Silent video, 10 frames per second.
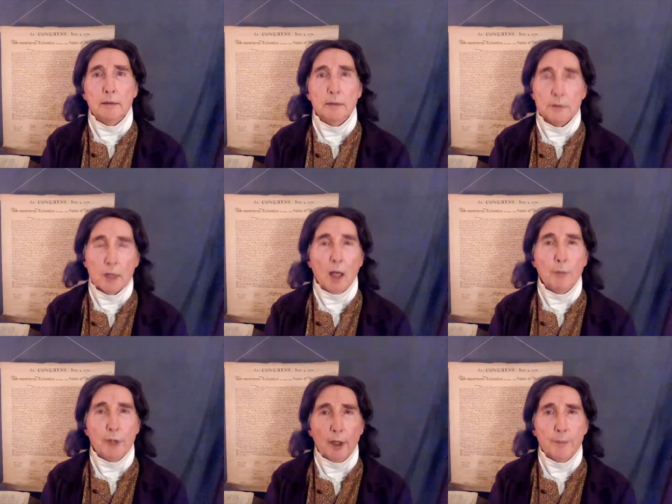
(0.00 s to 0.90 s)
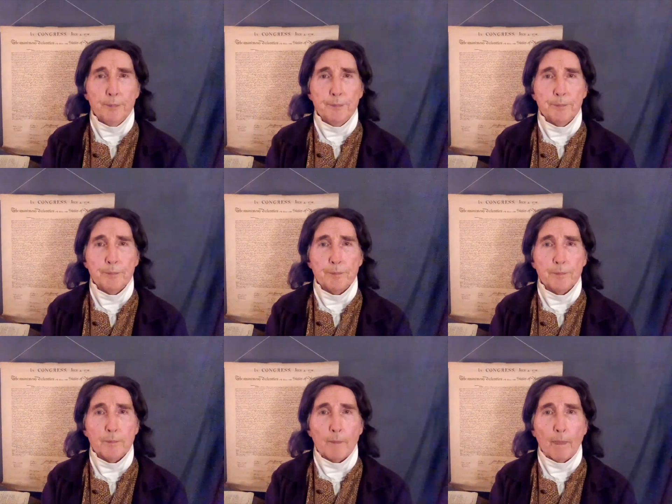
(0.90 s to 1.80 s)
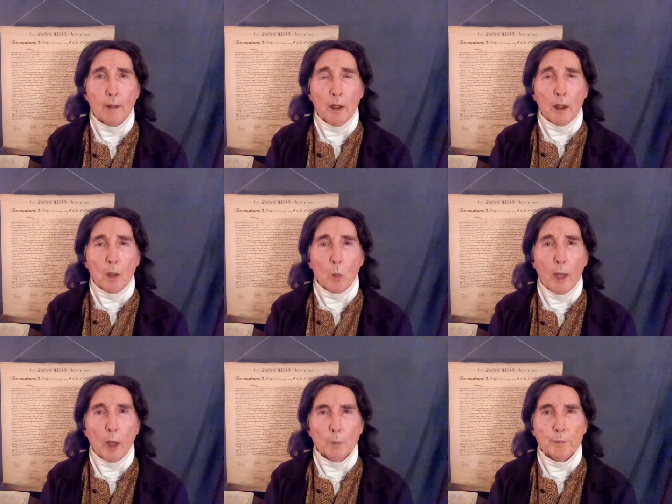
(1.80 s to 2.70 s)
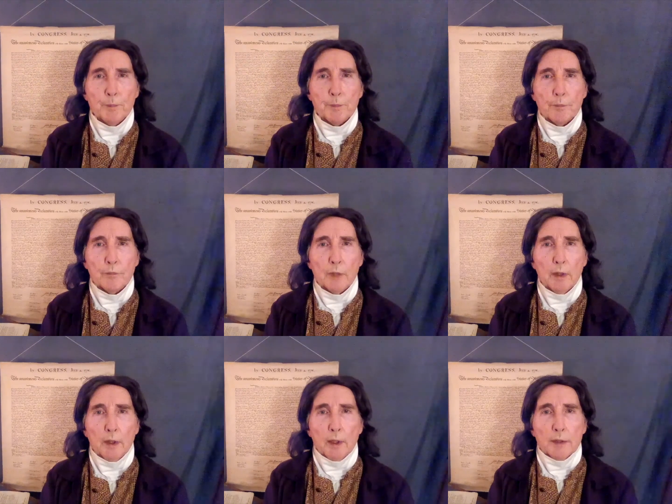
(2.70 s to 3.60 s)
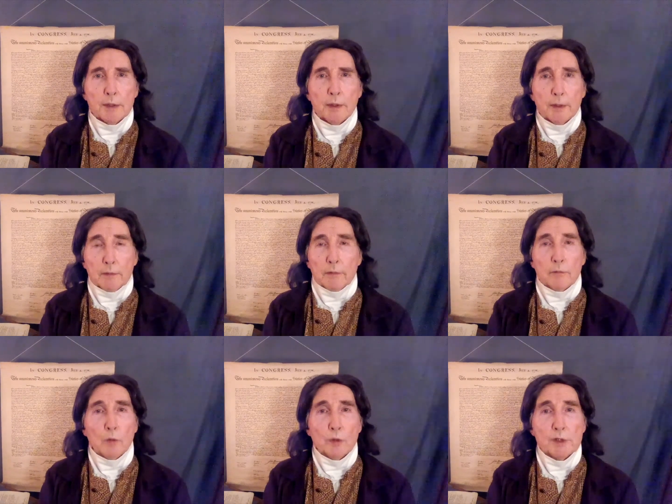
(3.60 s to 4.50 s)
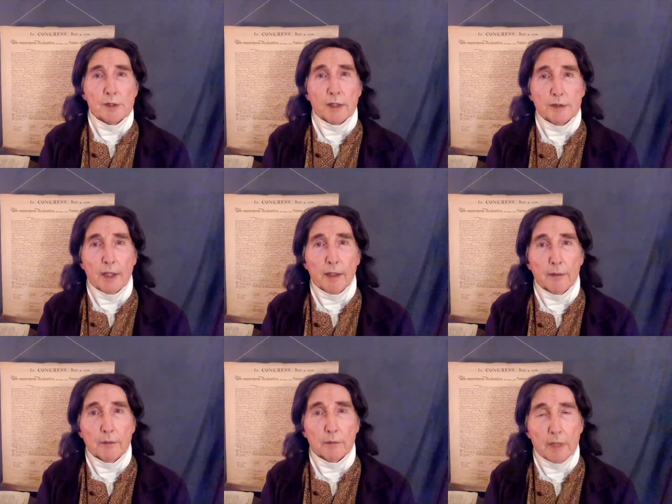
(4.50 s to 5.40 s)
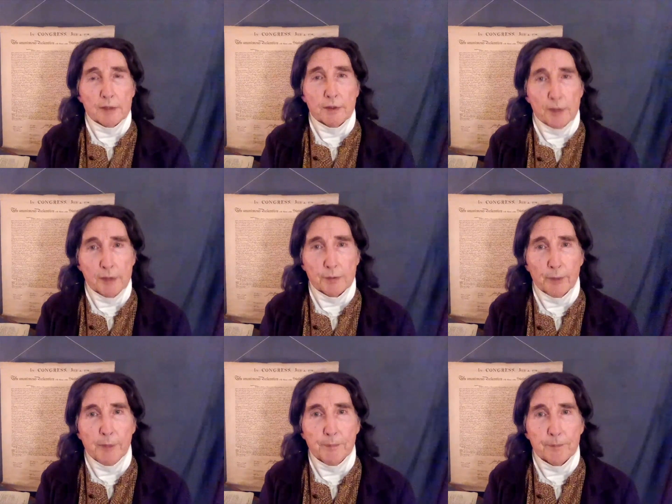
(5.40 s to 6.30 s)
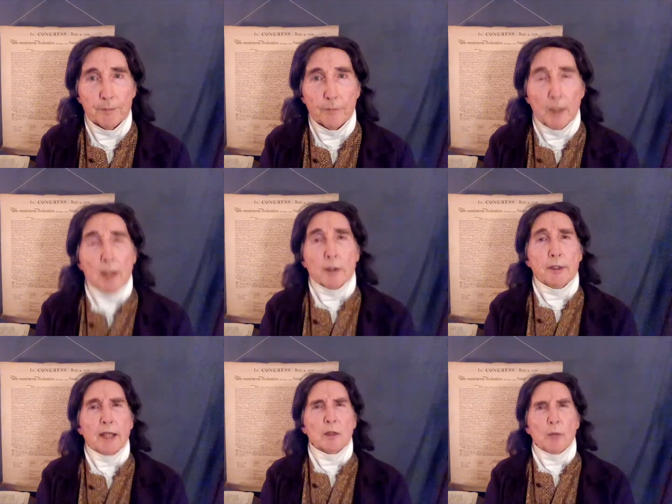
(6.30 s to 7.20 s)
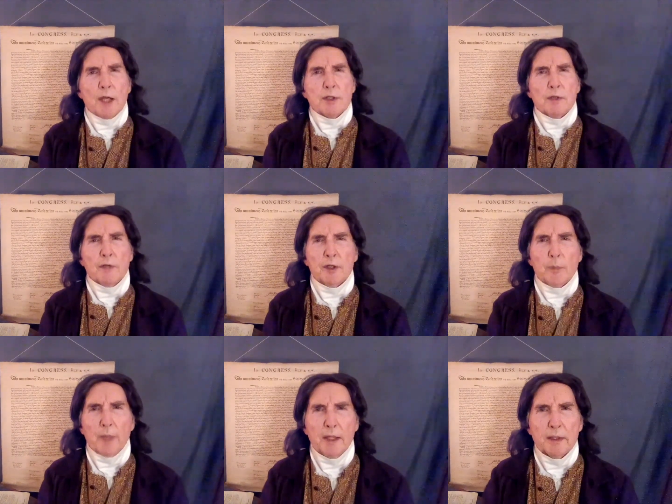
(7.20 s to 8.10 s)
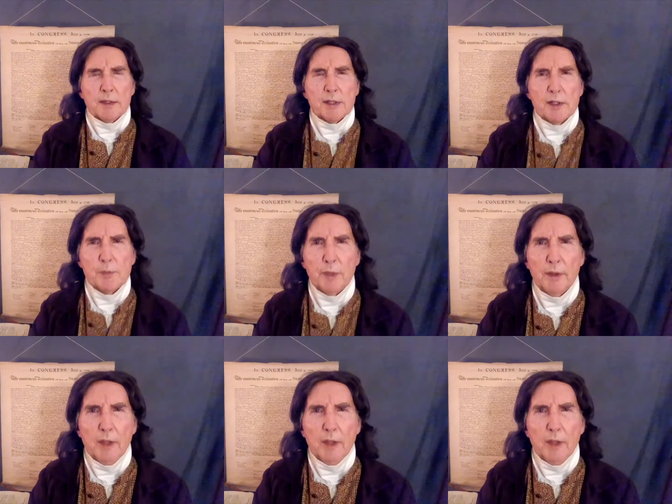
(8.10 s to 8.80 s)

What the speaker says: Job done. Well, of course, as they say, the rest is history. The Declaration of Independence has been